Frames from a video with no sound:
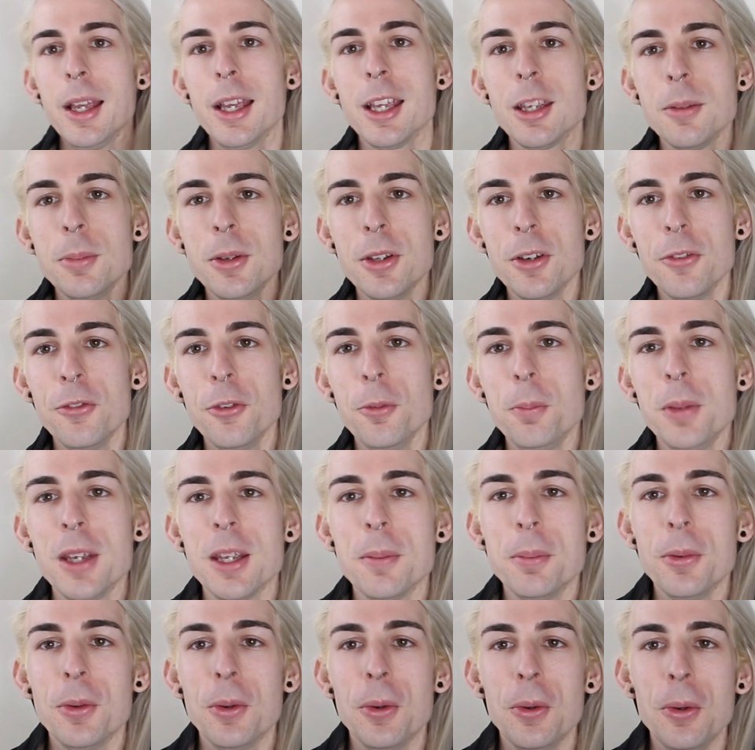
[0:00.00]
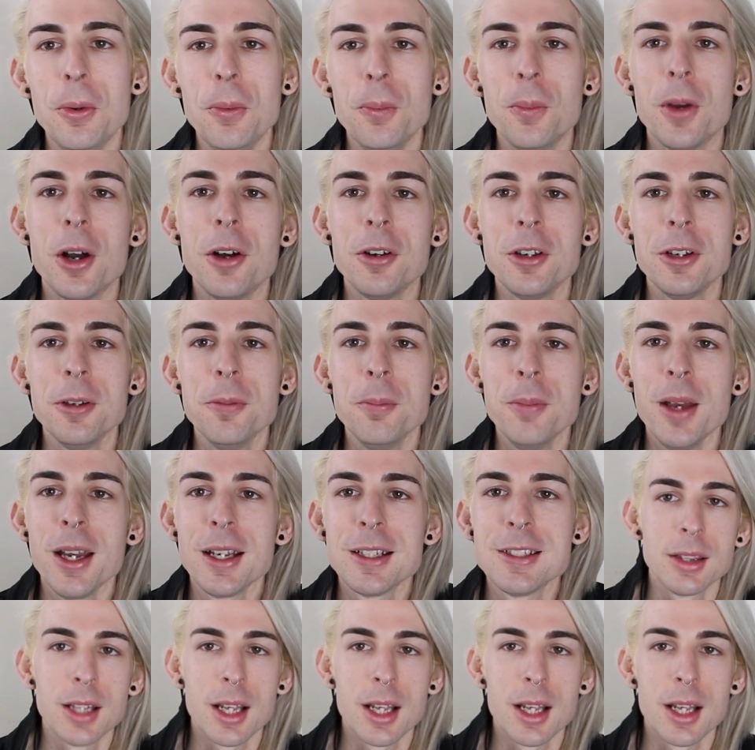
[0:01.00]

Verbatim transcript: Hey beautiful people, welcome back.